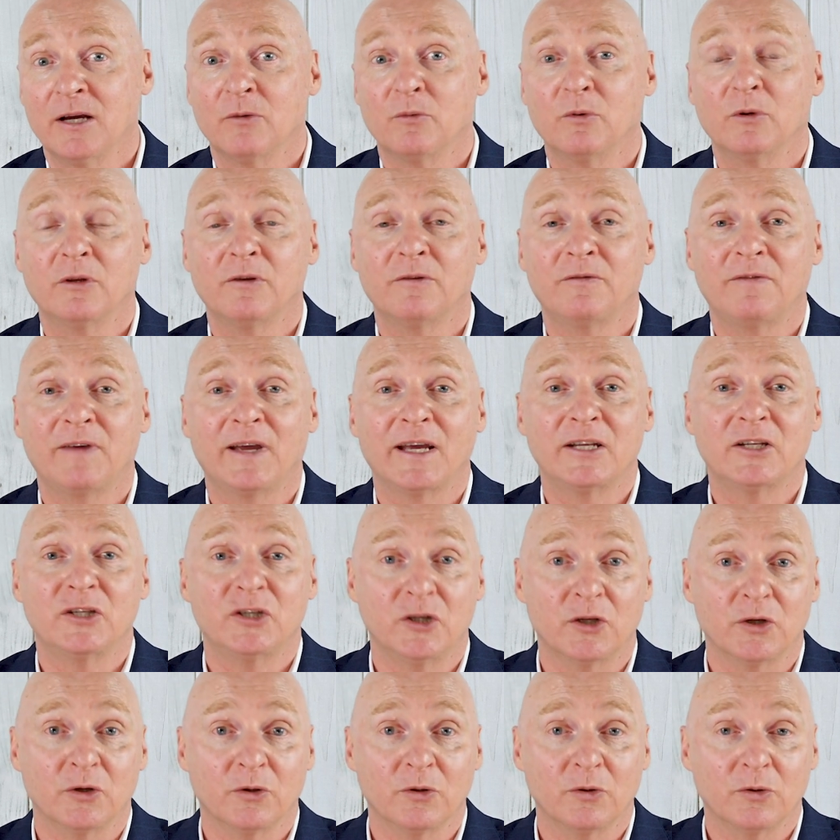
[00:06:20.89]
will affect
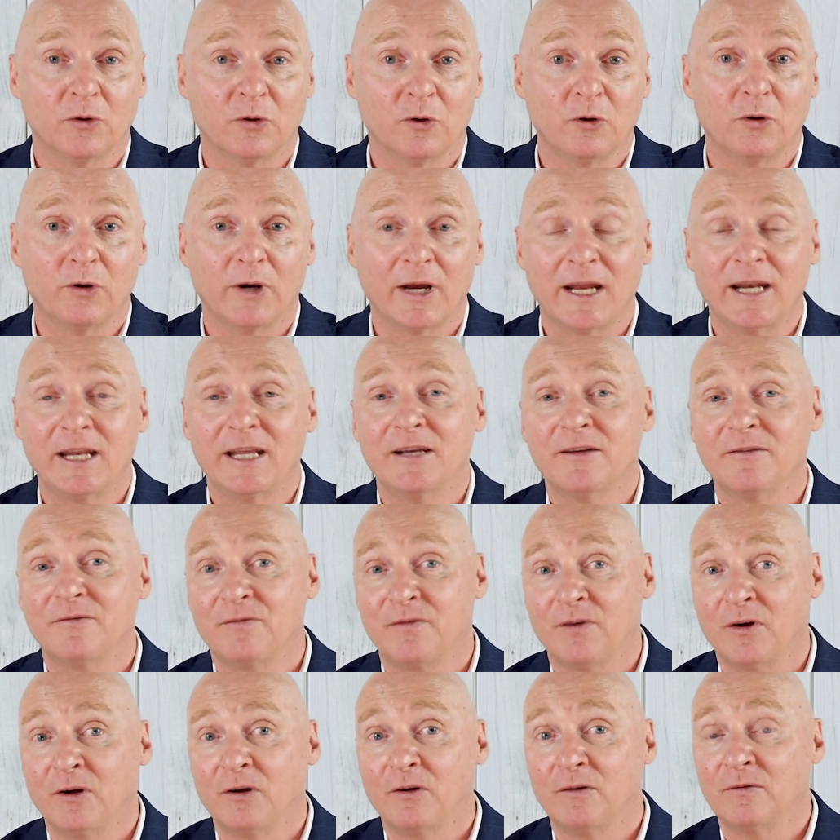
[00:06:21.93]
you or any
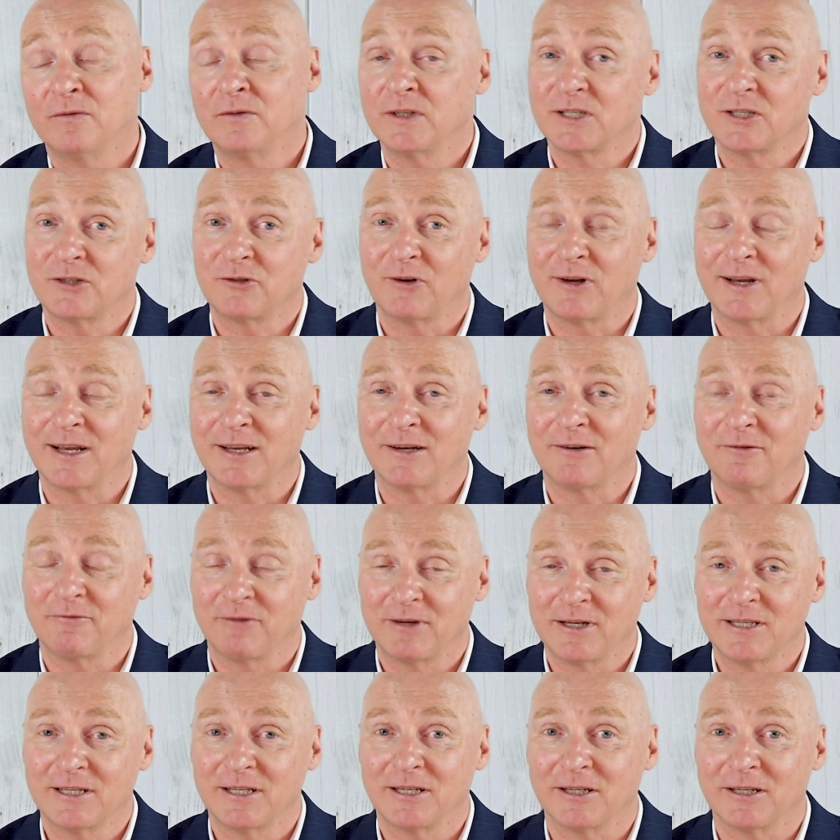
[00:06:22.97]
involved Australian
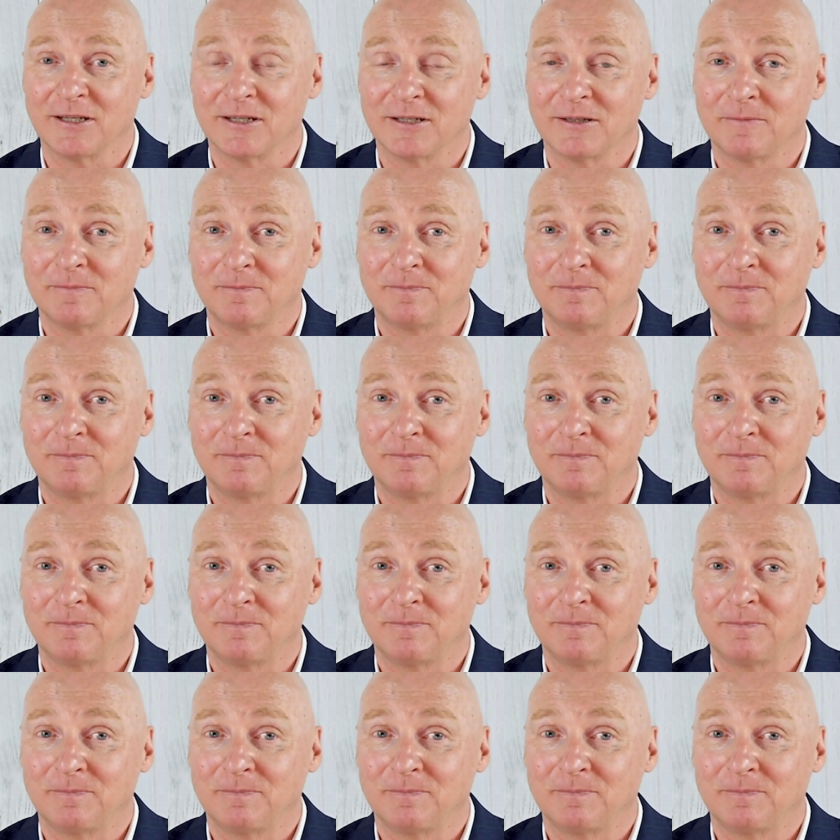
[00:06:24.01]
resident.